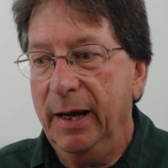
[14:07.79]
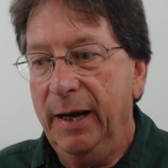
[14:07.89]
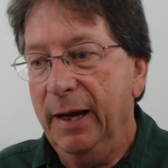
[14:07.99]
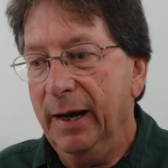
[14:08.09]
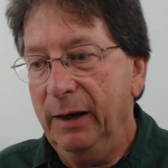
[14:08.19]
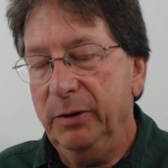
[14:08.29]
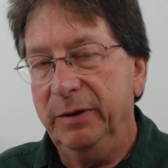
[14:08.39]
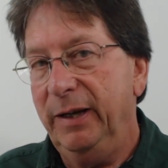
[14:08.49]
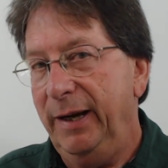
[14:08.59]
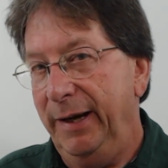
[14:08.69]
And I would
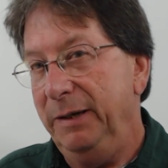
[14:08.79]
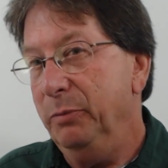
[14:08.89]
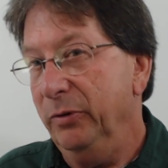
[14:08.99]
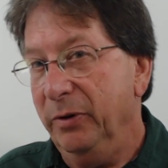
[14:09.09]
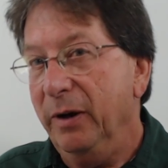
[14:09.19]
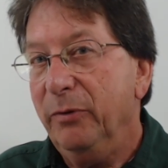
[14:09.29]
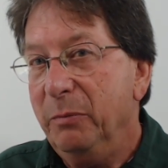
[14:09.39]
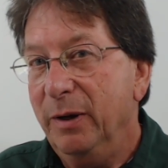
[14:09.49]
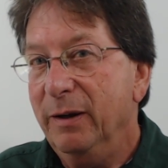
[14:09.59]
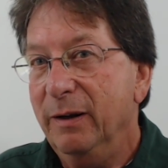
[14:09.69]
say 80% of them